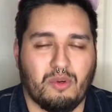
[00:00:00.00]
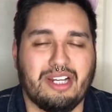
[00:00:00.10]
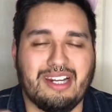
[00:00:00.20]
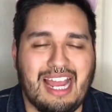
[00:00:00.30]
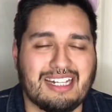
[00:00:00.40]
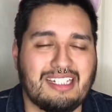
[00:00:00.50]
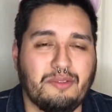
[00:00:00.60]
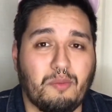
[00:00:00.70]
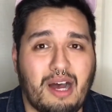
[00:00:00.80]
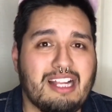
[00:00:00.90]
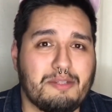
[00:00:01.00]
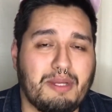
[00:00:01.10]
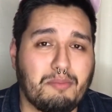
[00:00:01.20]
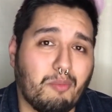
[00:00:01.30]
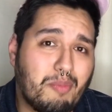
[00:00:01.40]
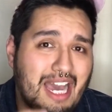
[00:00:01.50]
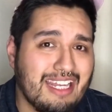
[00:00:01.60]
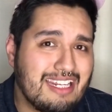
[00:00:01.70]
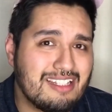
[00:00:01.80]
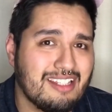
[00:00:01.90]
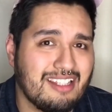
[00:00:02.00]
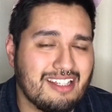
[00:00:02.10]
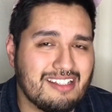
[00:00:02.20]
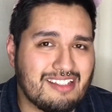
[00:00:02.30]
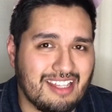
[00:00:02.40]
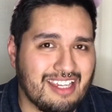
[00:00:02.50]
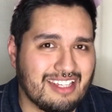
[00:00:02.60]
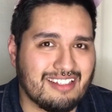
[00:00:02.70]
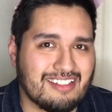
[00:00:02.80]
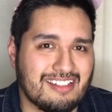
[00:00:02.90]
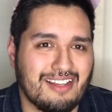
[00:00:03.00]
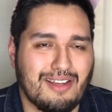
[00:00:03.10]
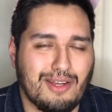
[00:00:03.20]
where you can actually watch people bite into these things